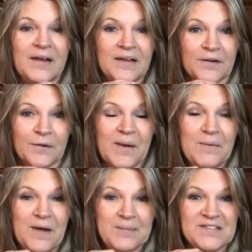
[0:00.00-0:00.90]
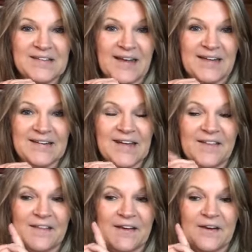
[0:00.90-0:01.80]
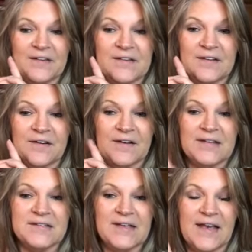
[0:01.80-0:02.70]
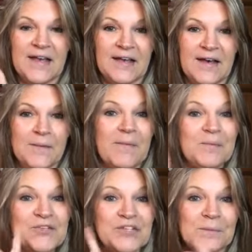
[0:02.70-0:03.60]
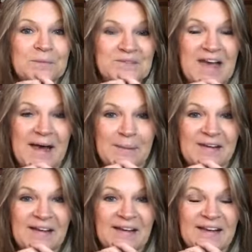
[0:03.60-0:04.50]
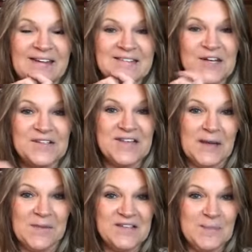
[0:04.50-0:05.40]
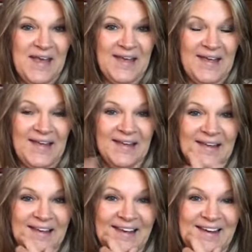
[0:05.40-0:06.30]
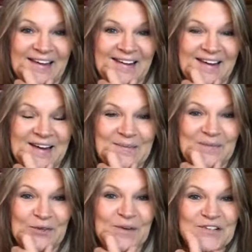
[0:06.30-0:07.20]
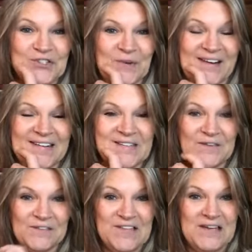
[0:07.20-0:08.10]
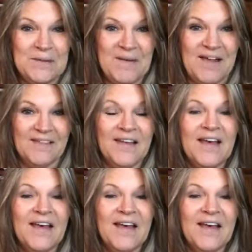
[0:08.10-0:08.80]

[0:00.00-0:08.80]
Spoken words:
Go to my website and there is a membership tab and it's called Tammy's Making, and you can join. It's $15 a month.